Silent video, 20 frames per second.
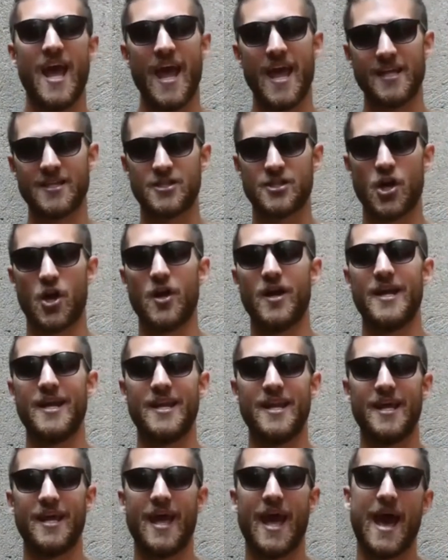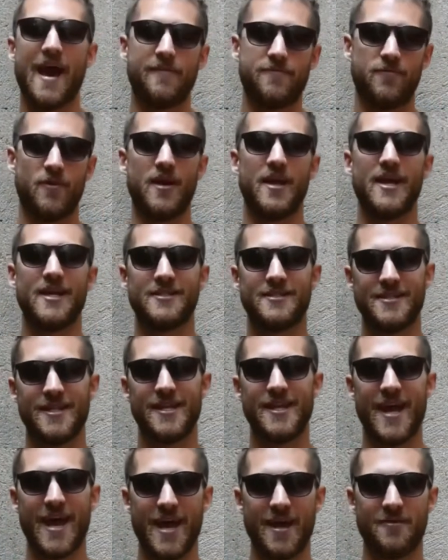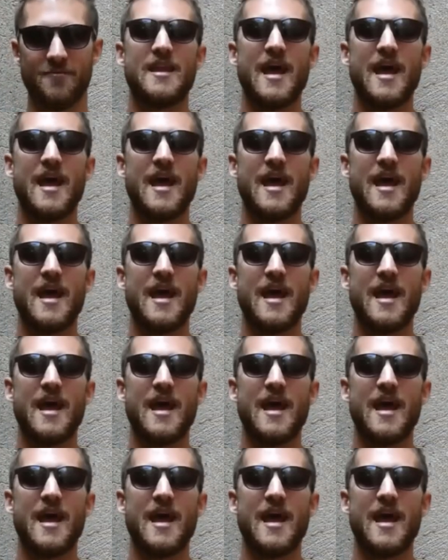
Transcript: and start eating halfway into the day.